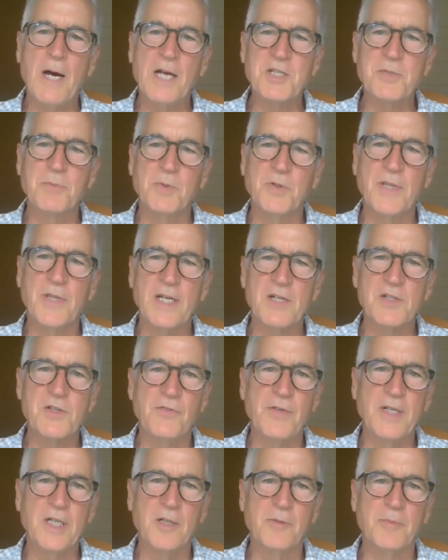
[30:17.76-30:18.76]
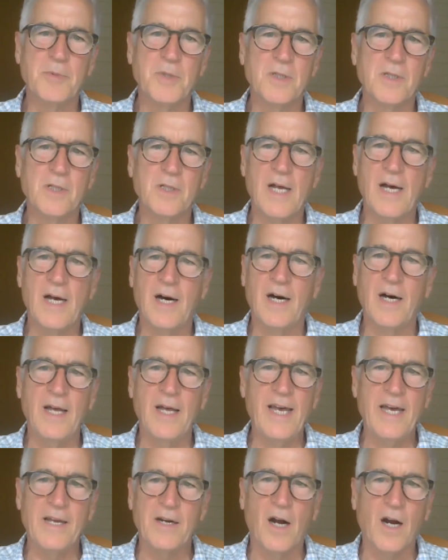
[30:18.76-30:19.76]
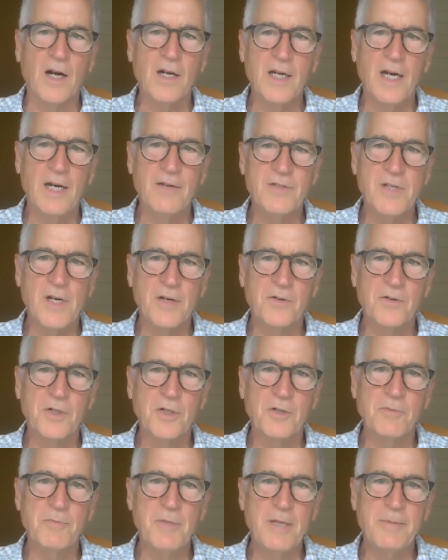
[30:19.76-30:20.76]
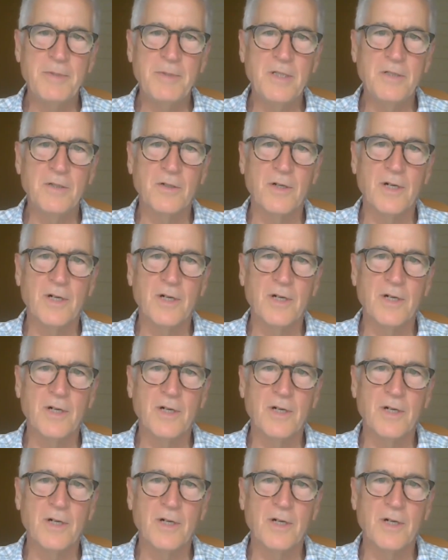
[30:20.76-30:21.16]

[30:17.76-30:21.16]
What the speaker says: possible that it's available at archive.org, maybe?